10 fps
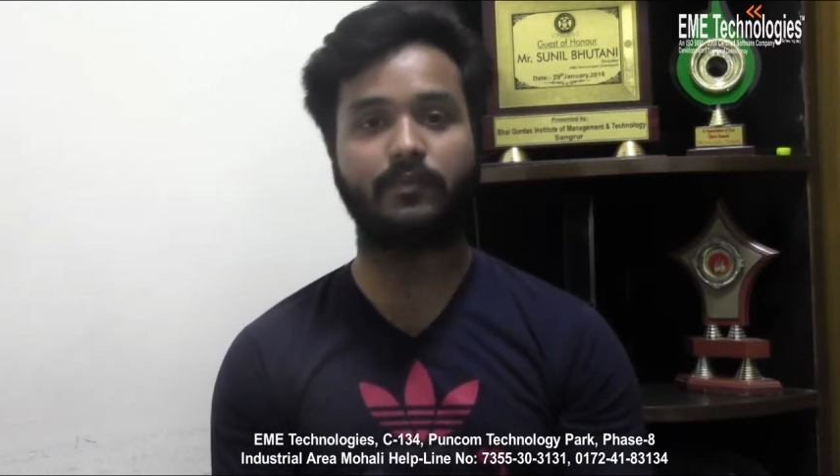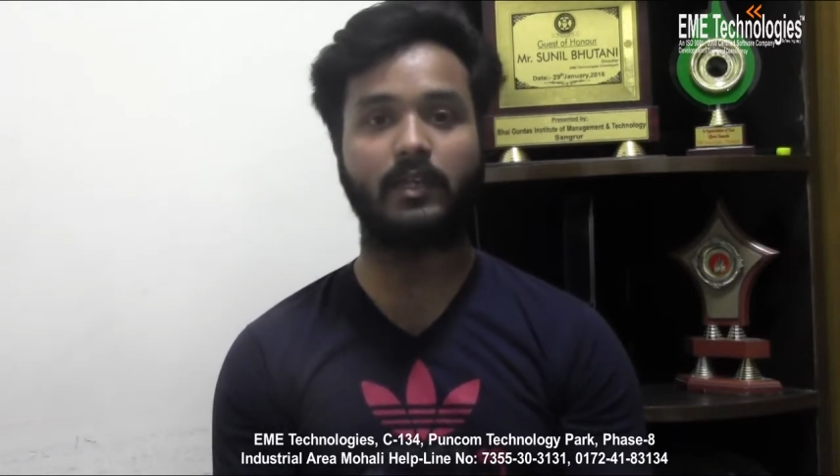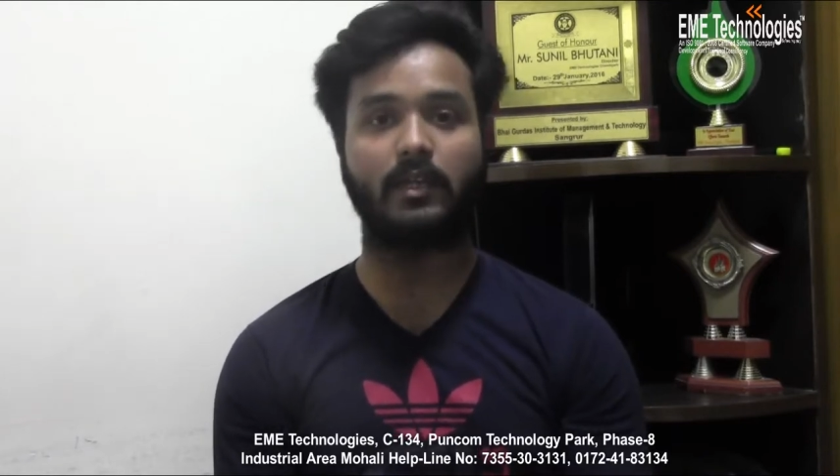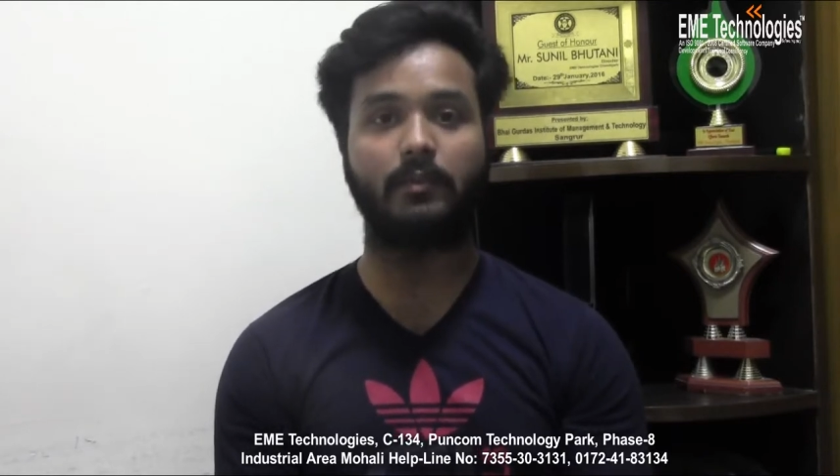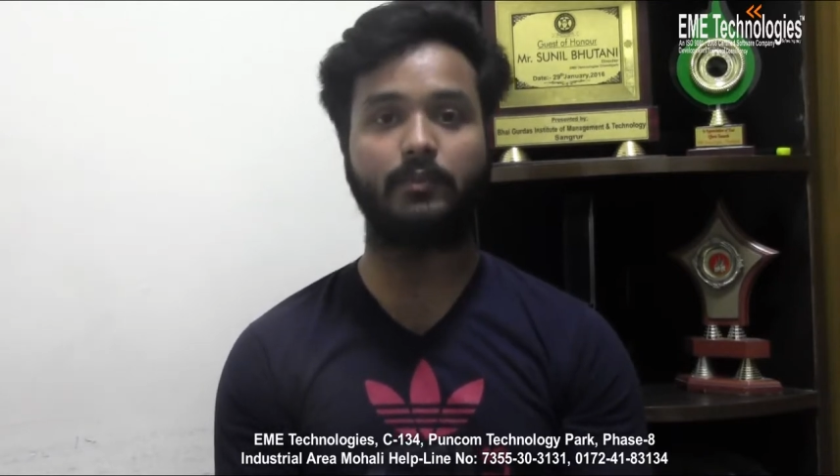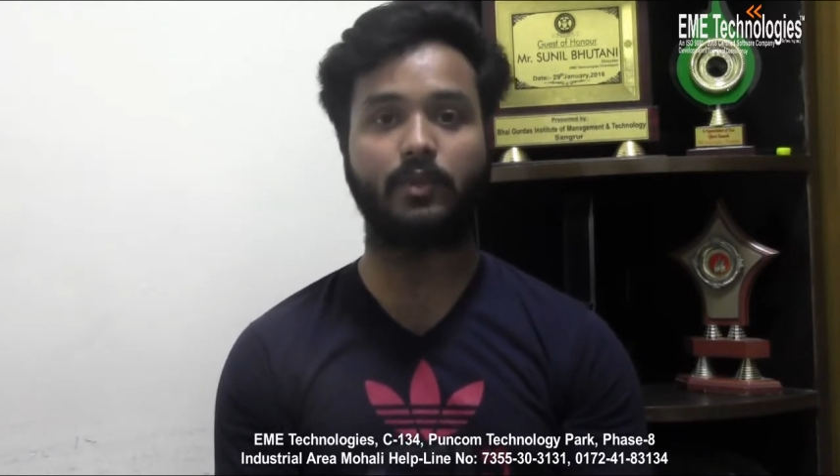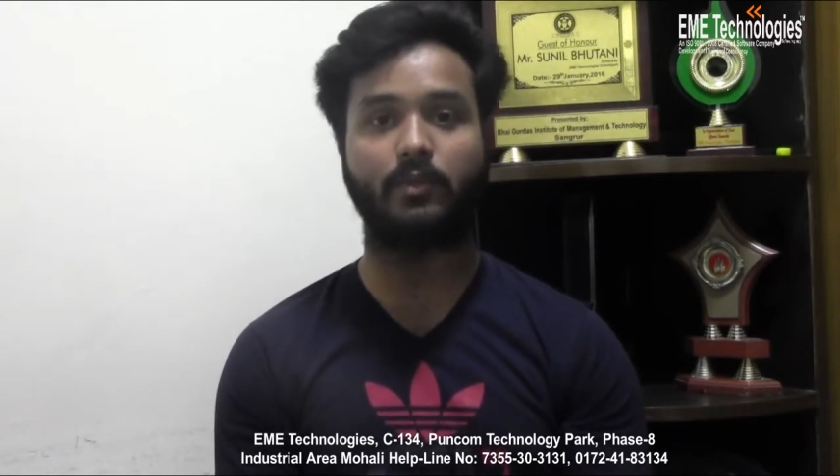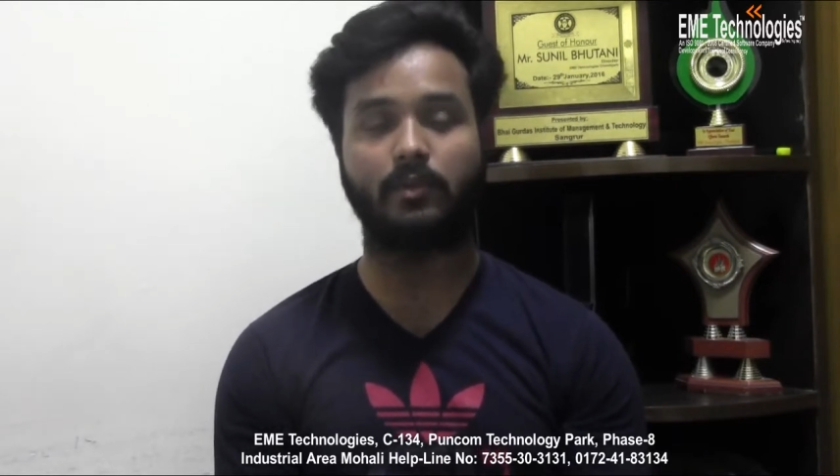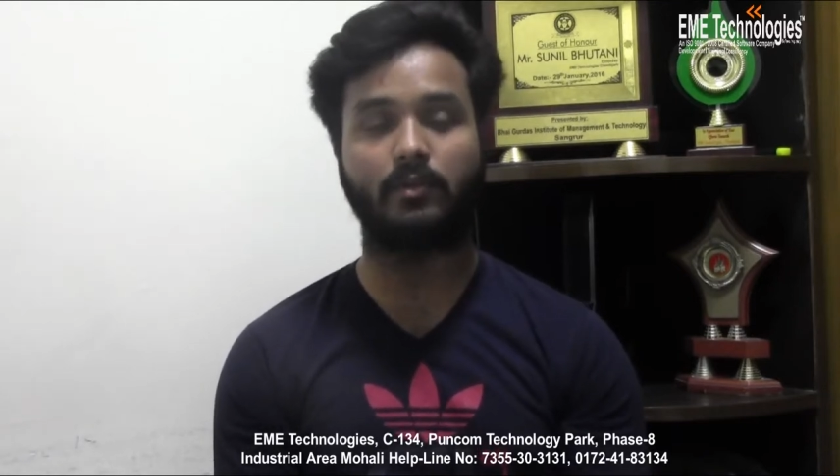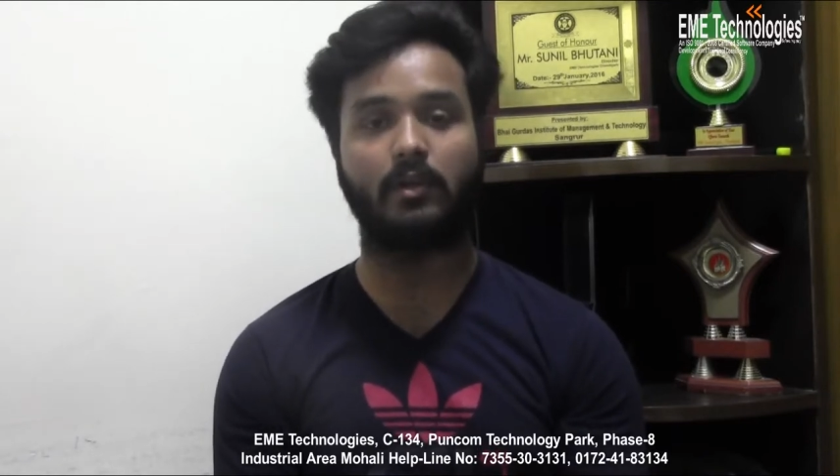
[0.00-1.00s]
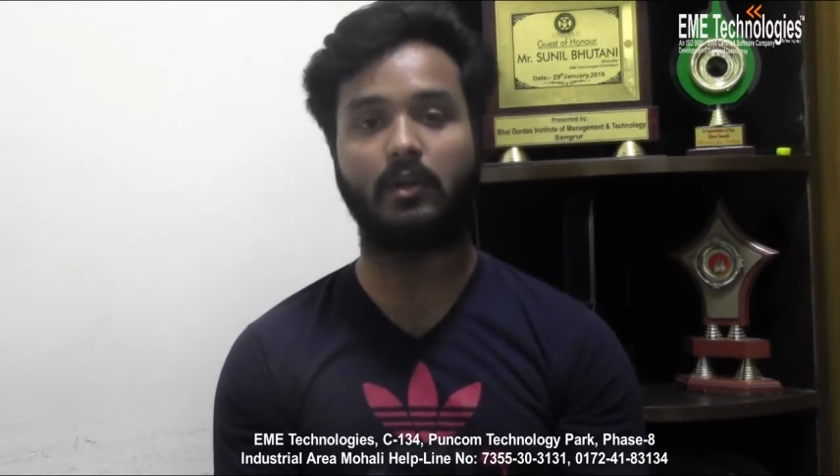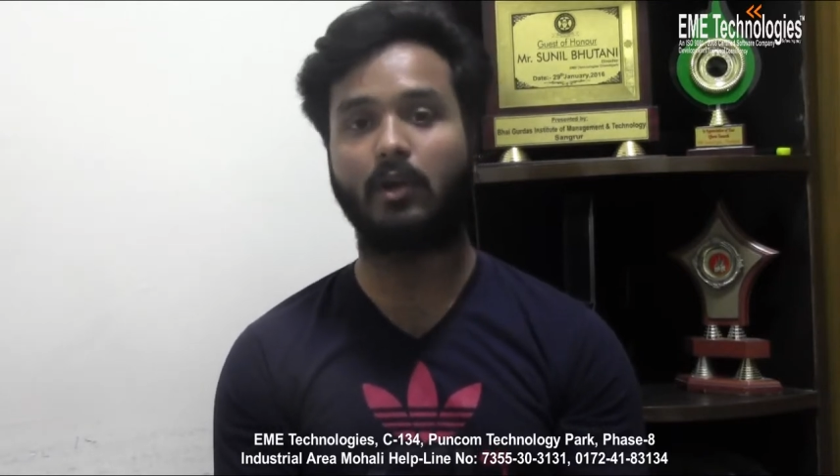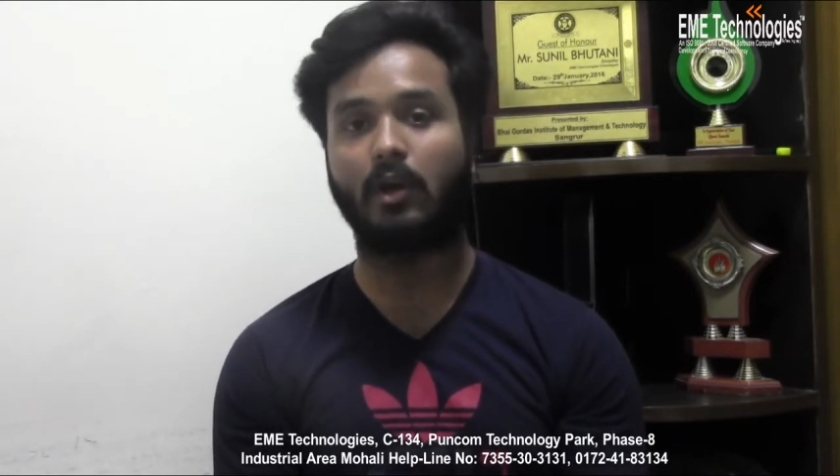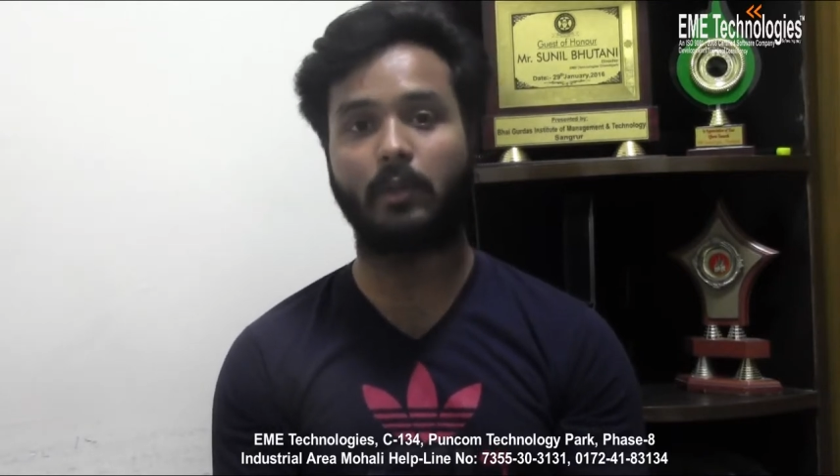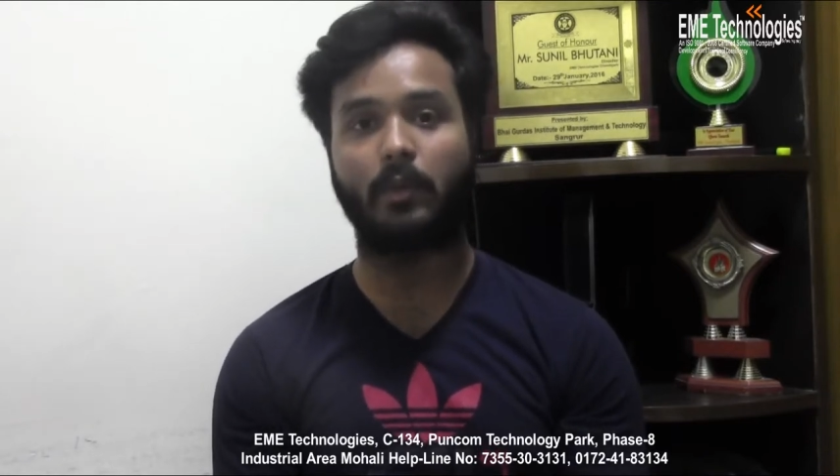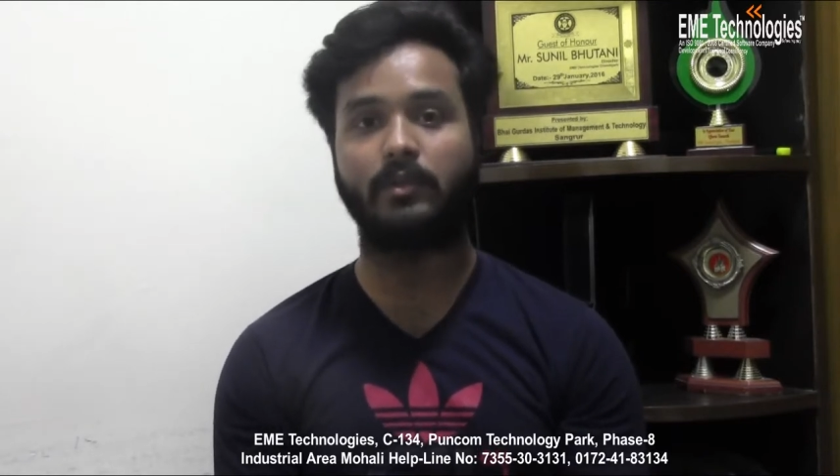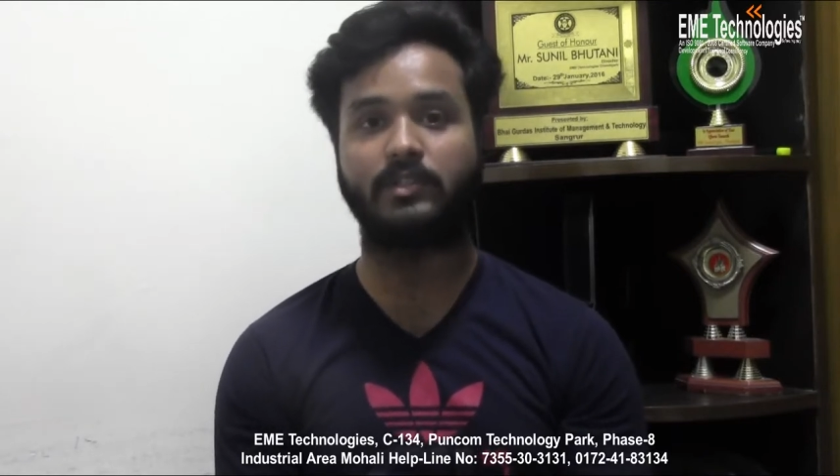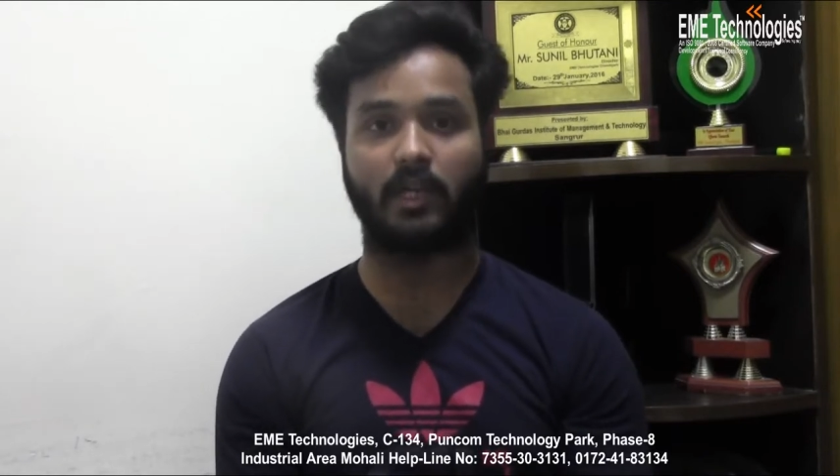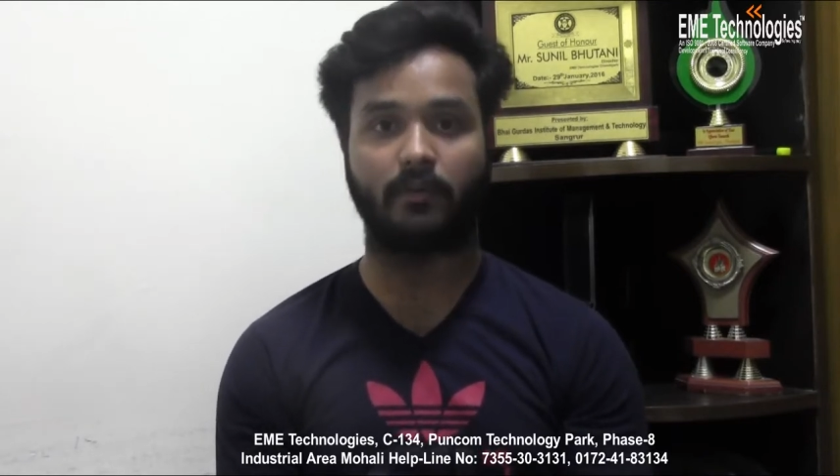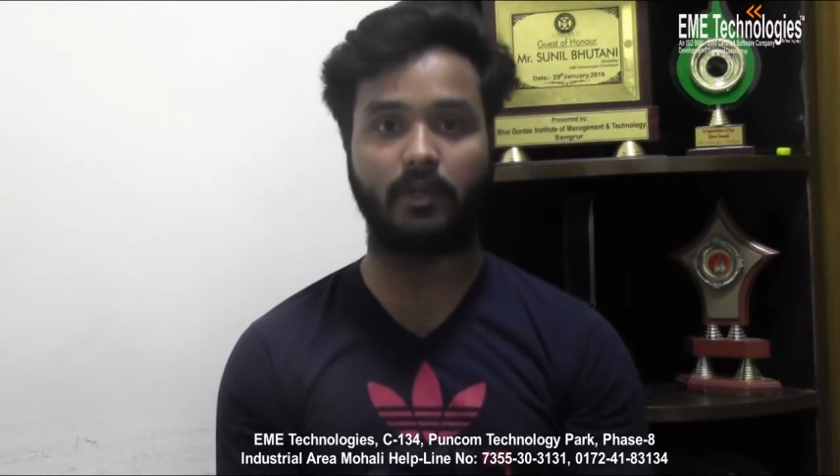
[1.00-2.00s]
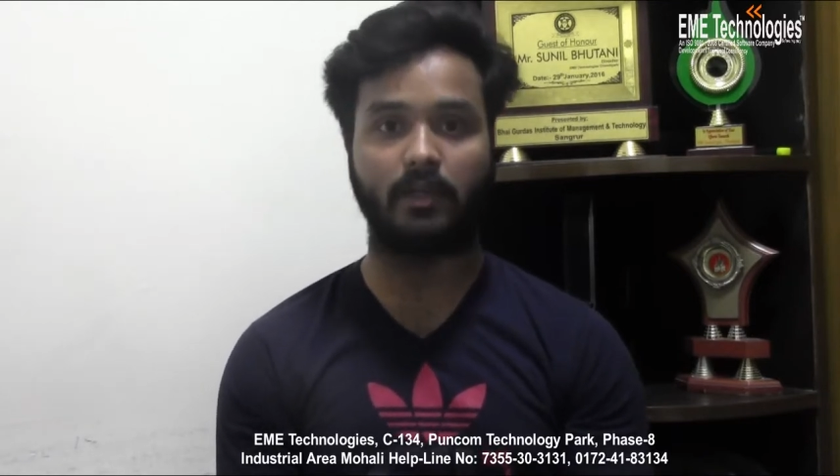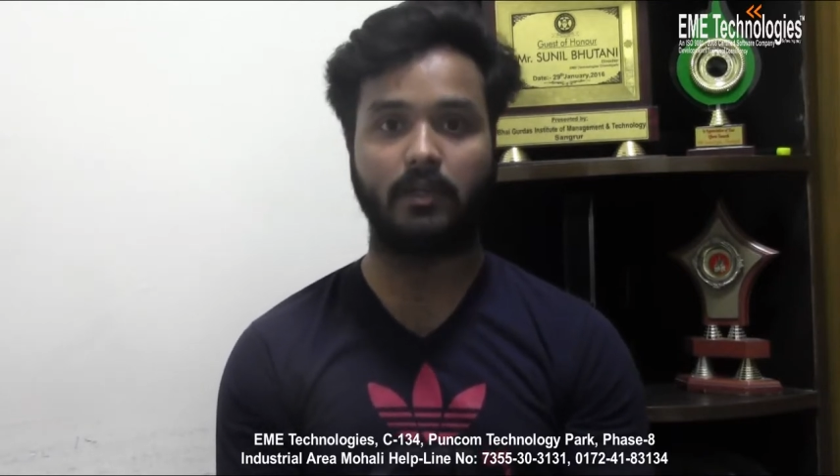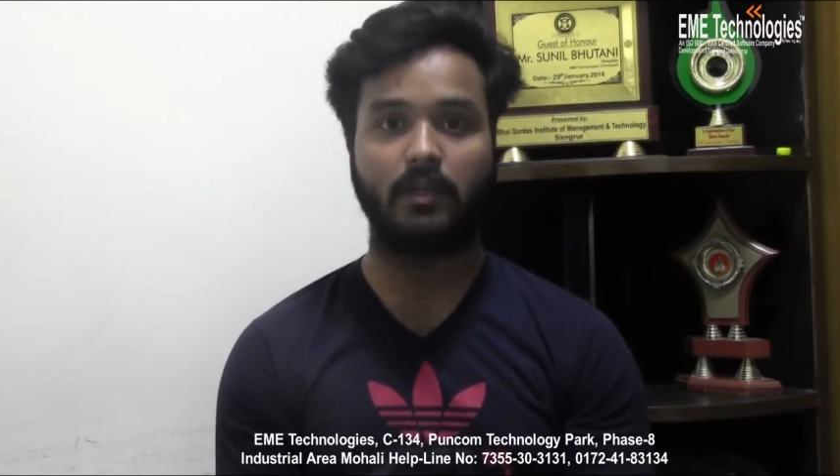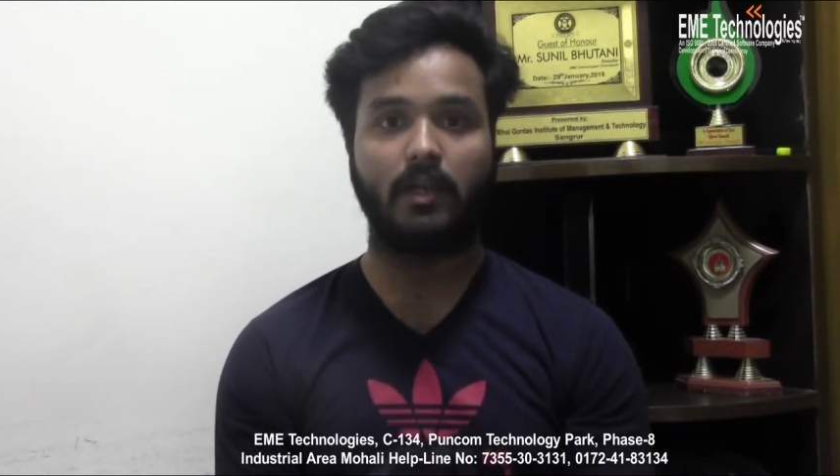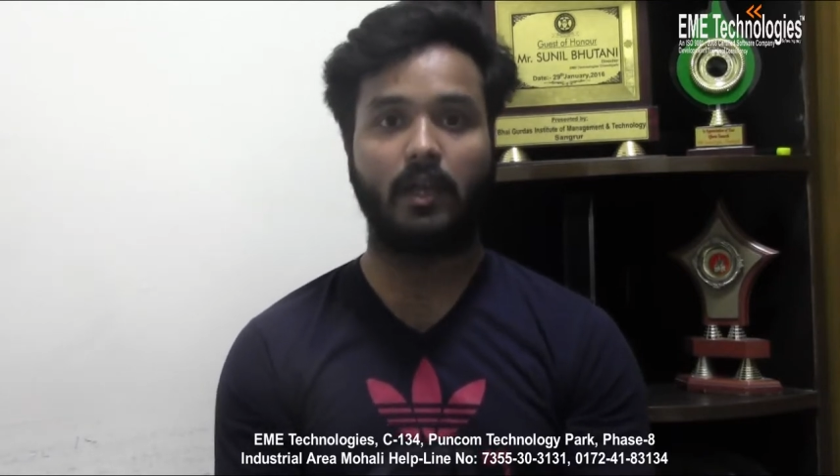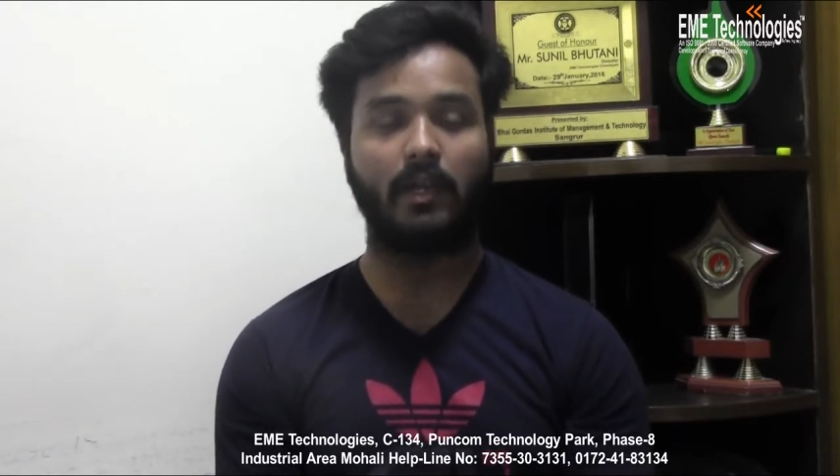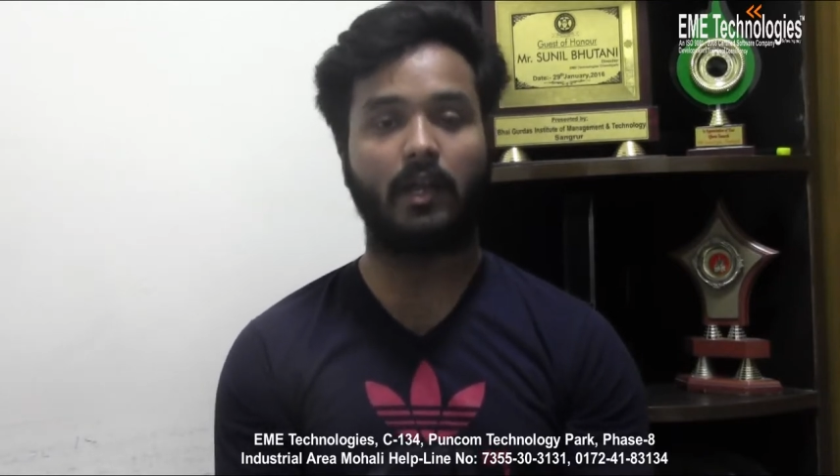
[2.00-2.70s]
we come to know a lot about Java and